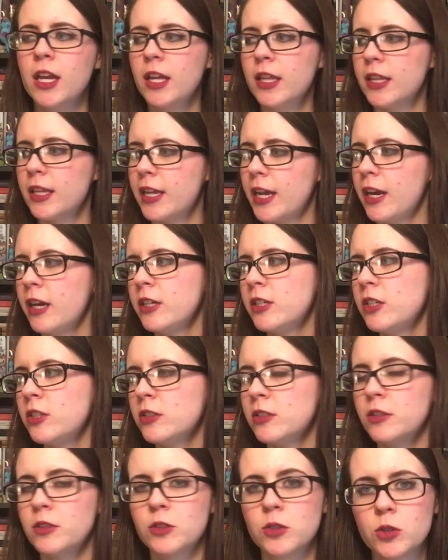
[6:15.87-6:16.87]
The characters
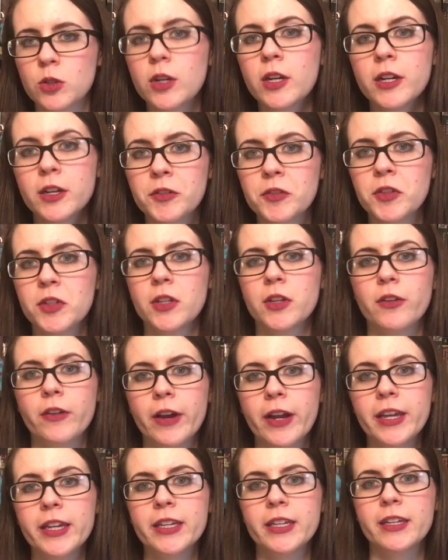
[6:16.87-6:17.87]
and the story are really
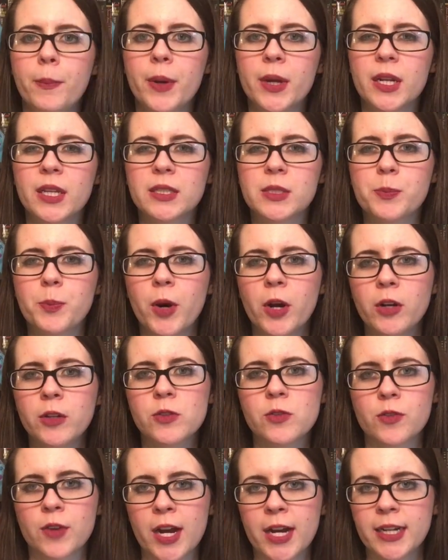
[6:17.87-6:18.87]
great, but it's
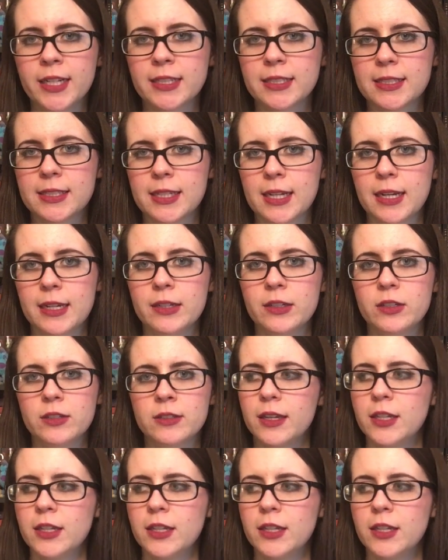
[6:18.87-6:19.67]
Martin's writing style.